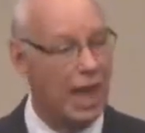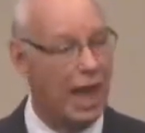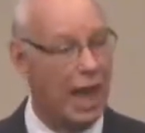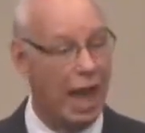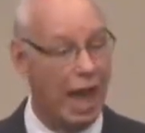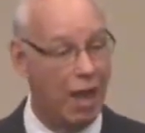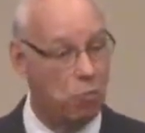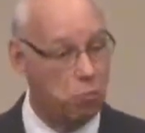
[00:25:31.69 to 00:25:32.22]

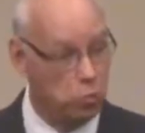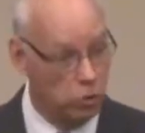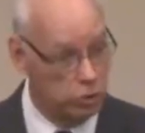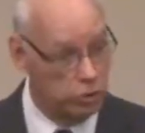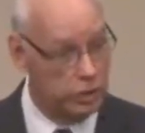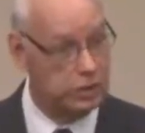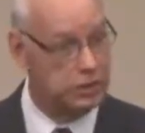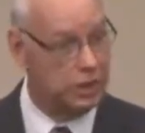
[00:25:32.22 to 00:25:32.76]
I
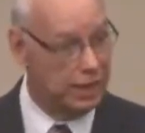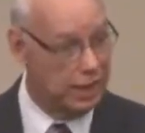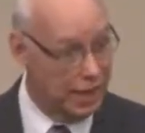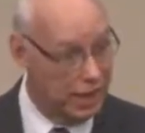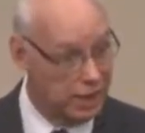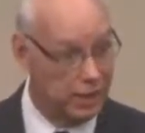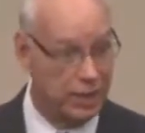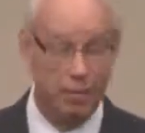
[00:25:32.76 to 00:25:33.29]
wanted to
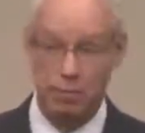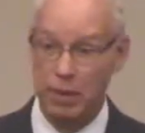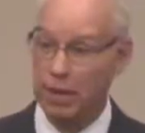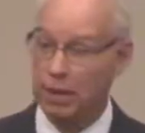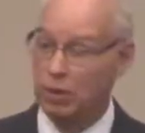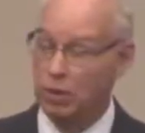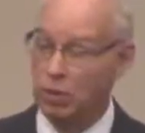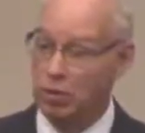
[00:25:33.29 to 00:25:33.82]
get up and
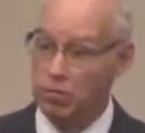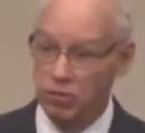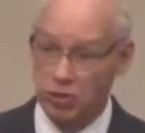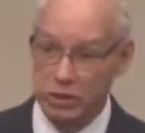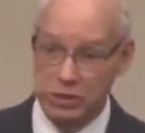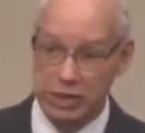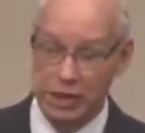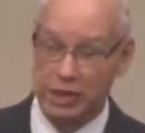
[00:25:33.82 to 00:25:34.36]
go over
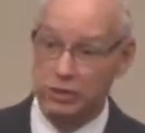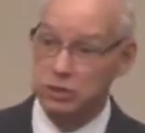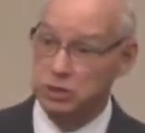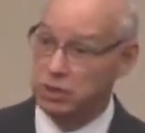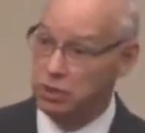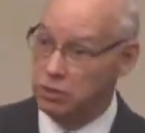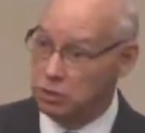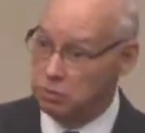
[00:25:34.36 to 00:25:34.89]
and say,
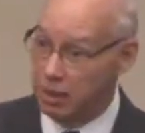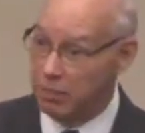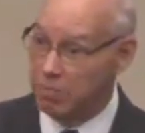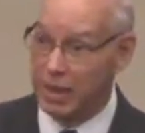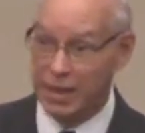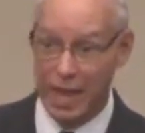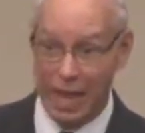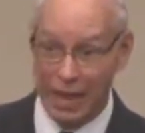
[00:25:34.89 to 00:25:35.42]
"Excuse me,
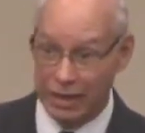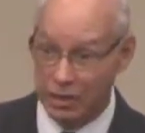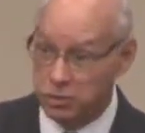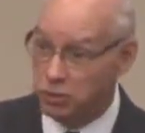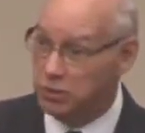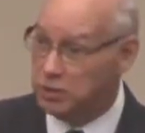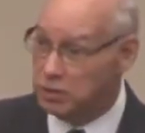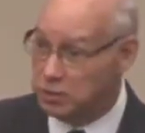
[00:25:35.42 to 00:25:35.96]
may I enter
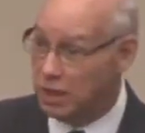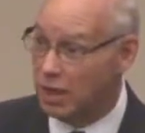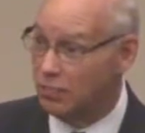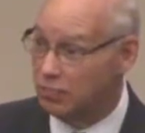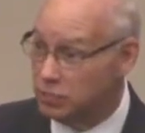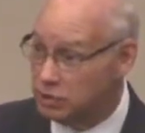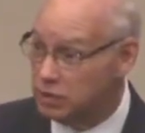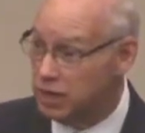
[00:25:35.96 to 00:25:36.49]
this
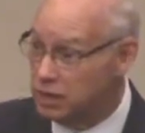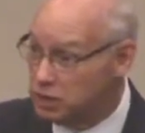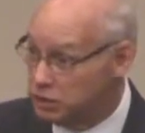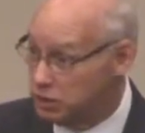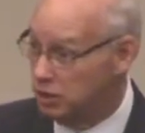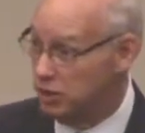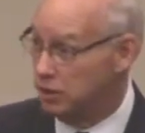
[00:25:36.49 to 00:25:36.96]
conversation?"